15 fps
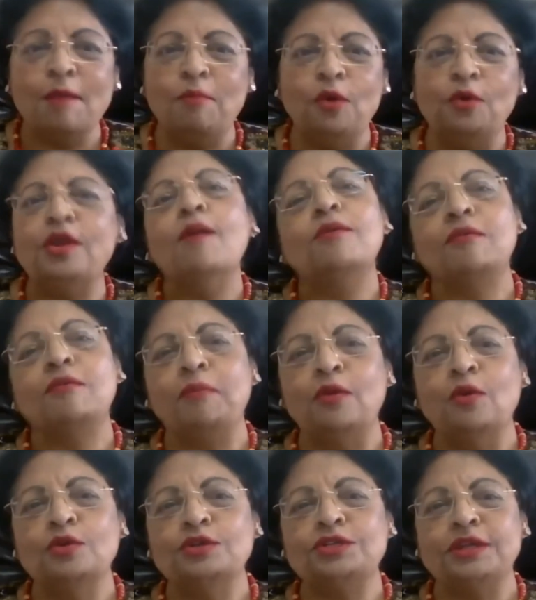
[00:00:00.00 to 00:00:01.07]
about
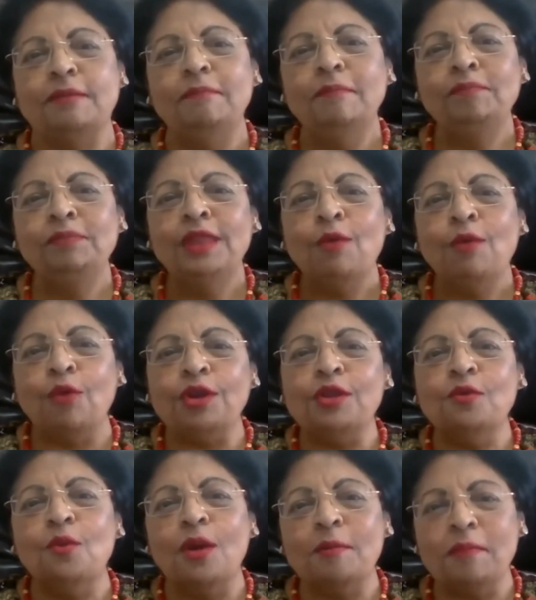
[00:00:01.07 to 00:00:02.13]
entrepreneurship. What do
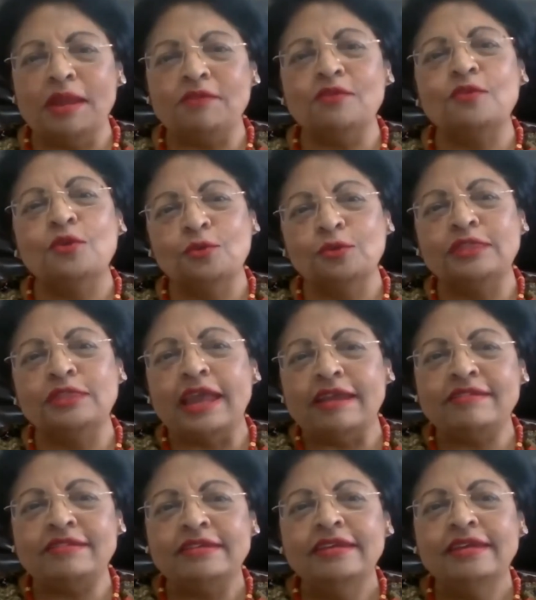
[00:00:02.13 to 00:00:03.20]
you want me to do,
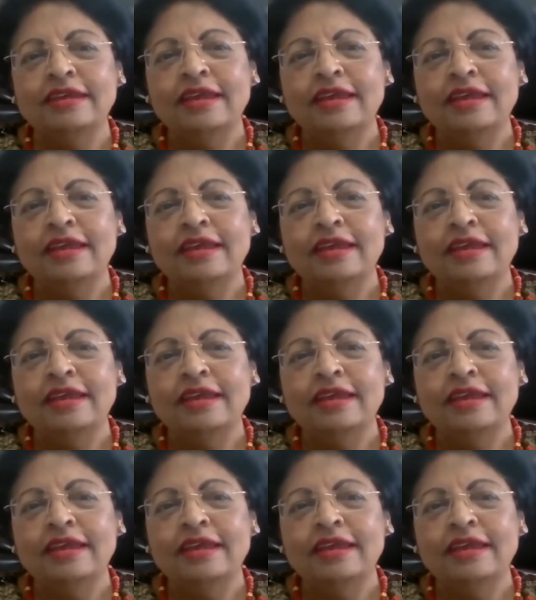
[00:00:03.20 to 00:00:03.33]
Desh?